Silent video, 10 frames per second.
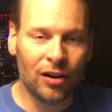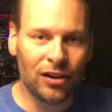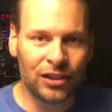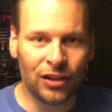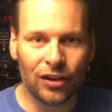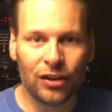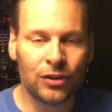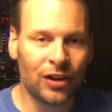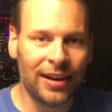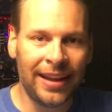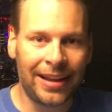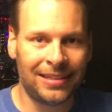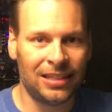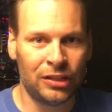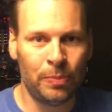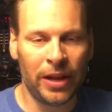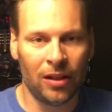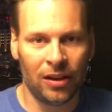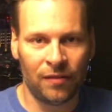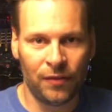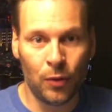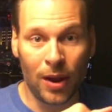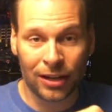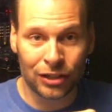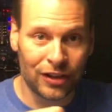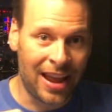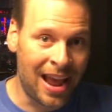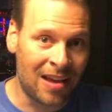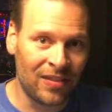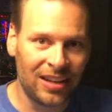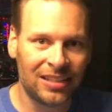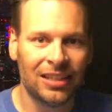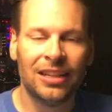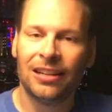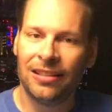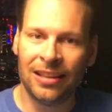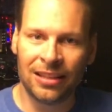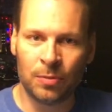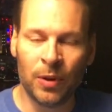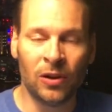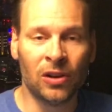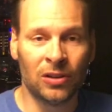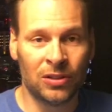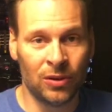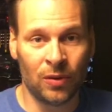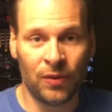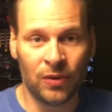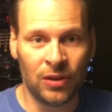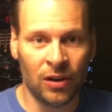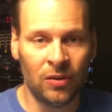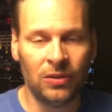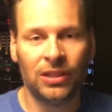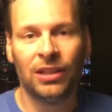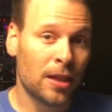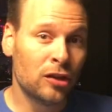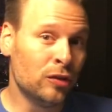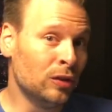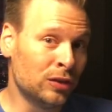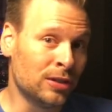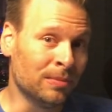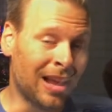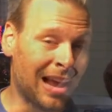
on your turn, you try and cast a spell, and if you actually have it, then the spell goes through. If you don't, you lose some